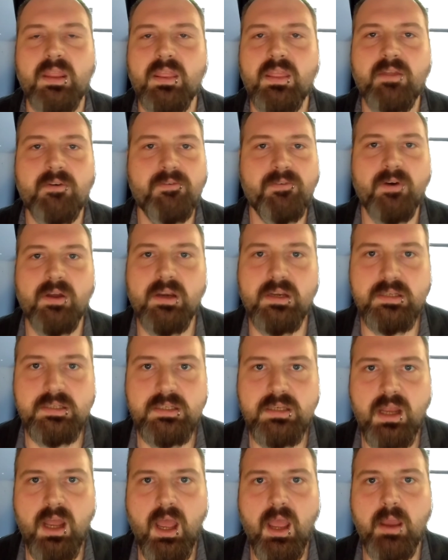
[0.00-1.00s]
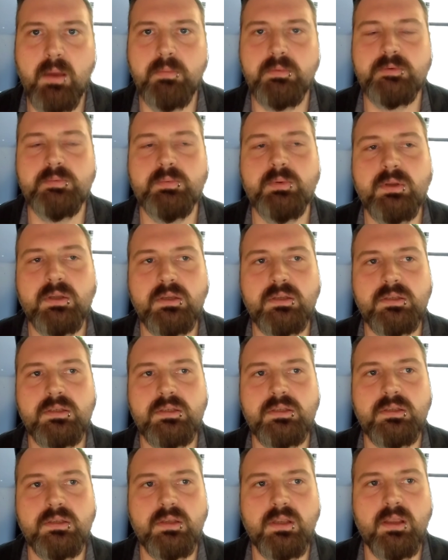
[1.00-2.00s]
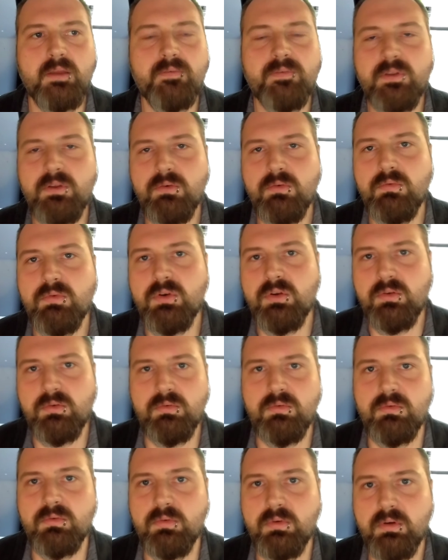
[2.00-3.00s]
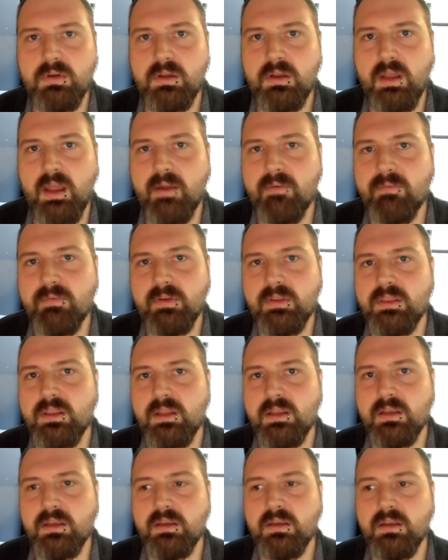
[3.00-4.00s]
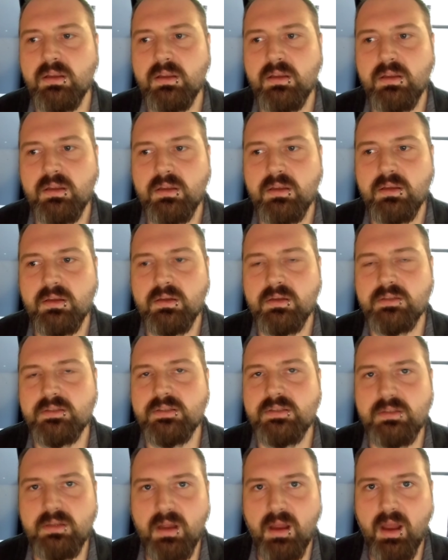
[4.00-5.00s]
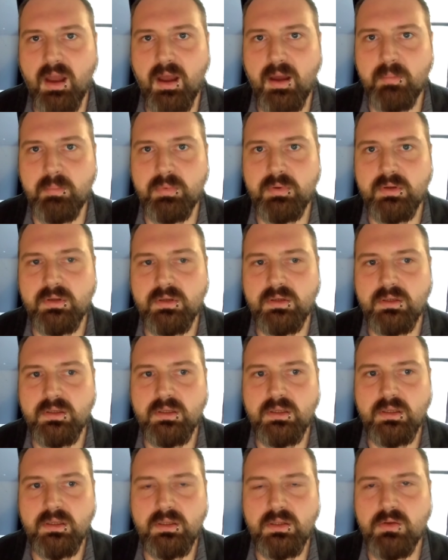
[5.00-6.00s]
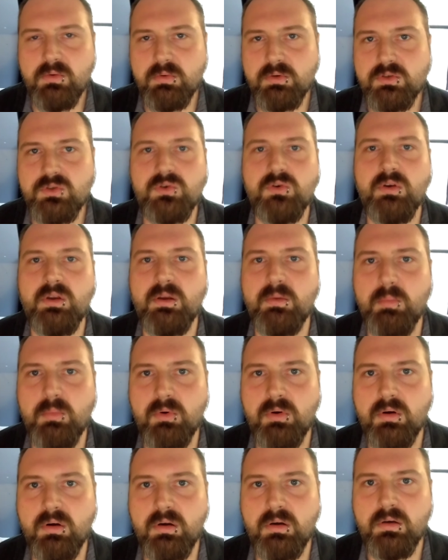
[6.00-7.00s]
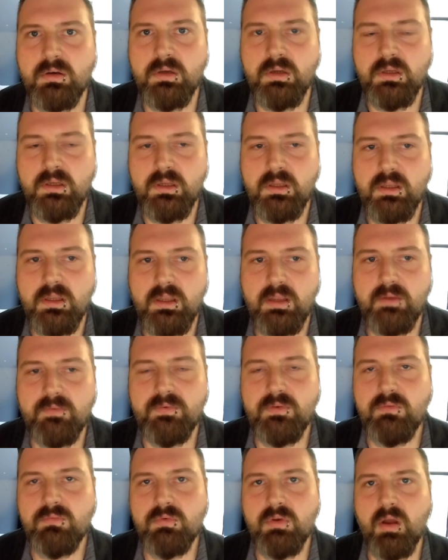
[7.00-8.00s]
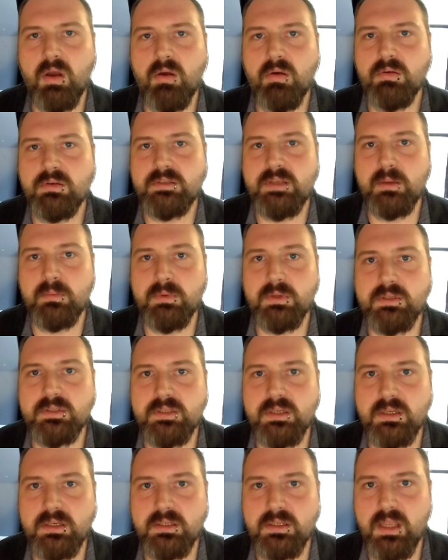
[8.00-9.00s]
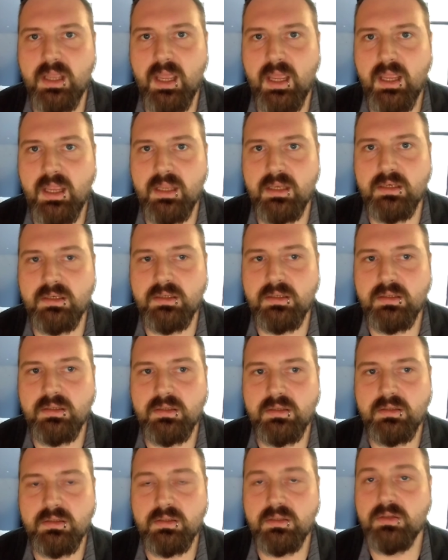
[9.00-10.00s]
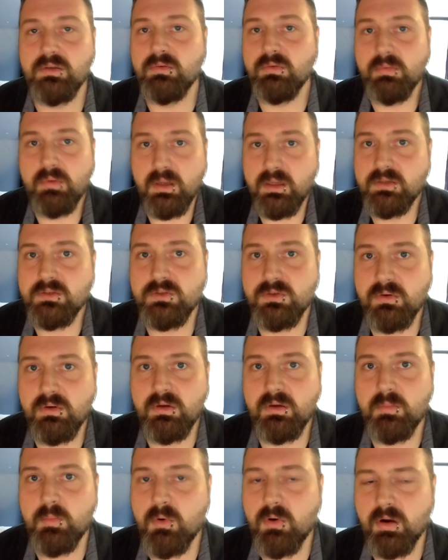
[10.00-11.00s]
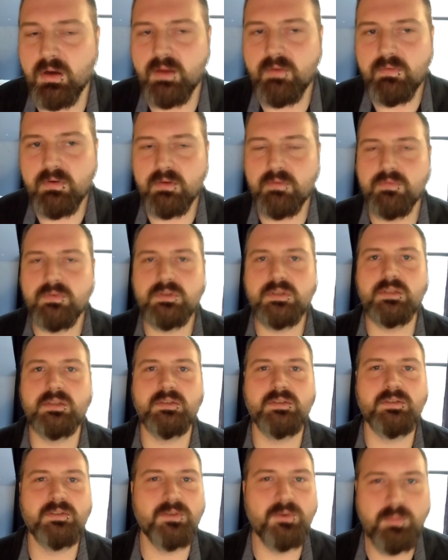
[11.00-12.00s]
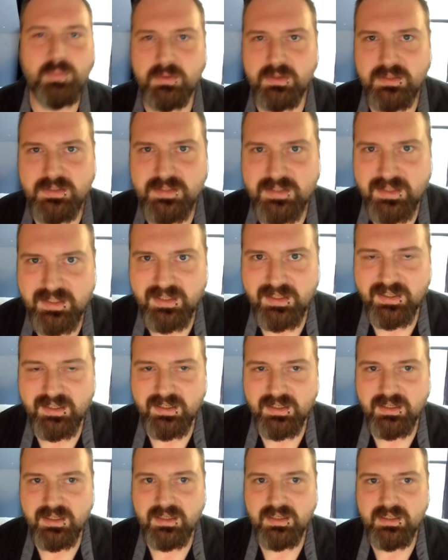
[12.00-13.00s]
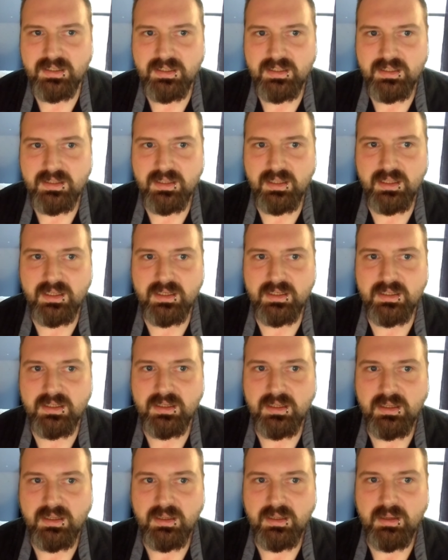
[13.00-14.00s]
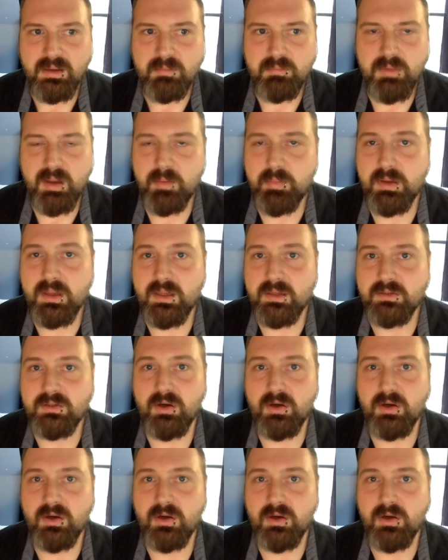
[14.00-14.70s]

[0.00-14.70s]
the funnest times, because if you knew everything could stop, you enjoy it more. If you know something's gonna end, you enjoy it more. Even if it's the stupidest thing, like maybe